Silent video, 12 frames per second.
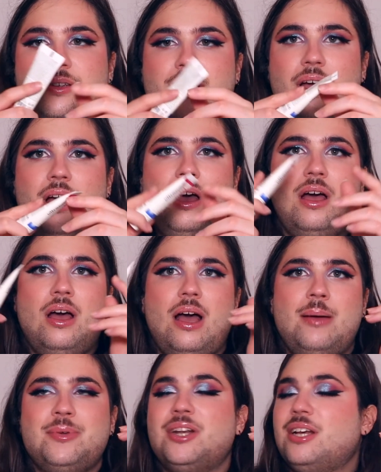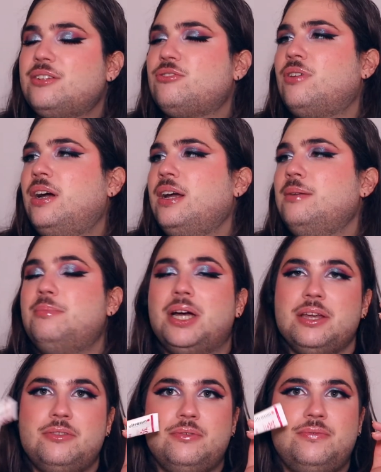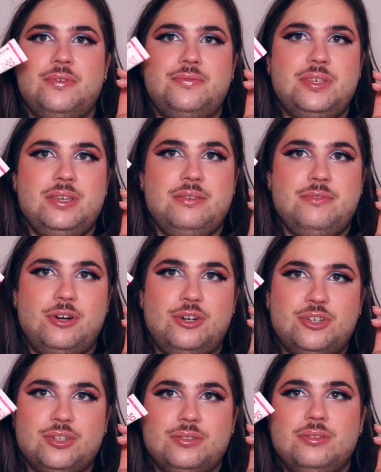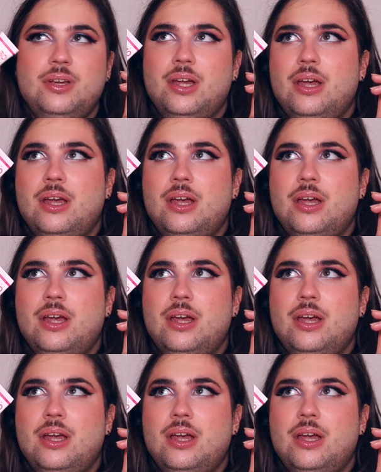I'm gonna try and buy the 50 version